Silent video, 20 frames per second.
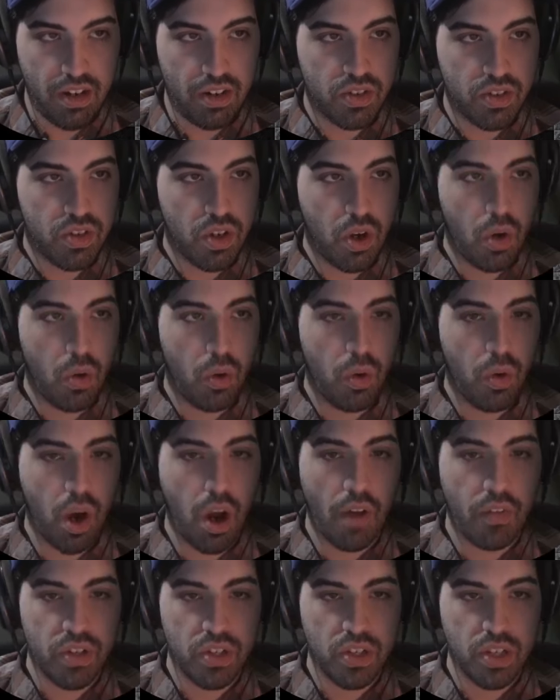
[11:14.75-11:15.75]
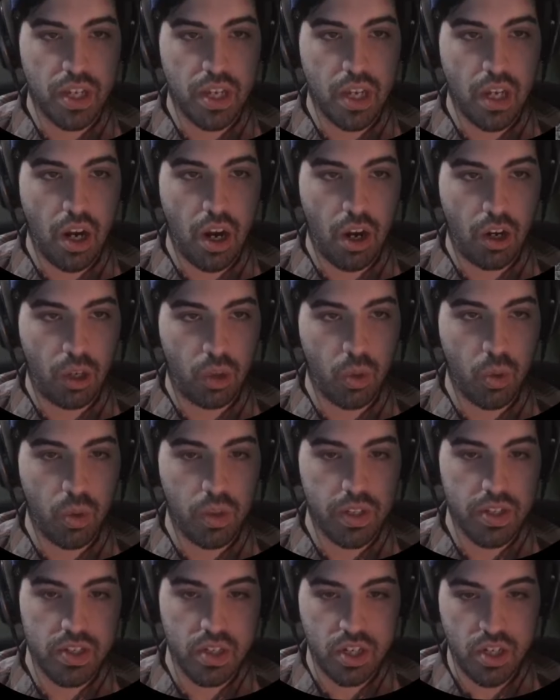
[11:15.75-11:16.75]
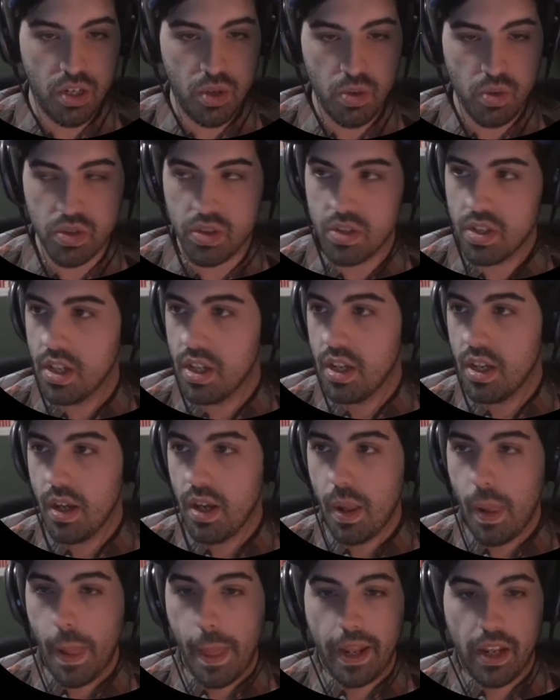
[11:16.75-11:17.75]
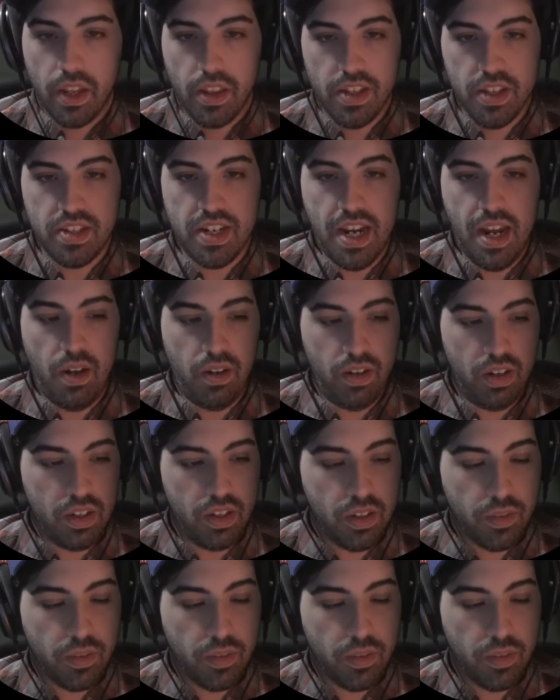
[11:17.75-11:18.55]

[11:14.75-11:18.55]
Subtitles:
So obviously our goal is to use this down.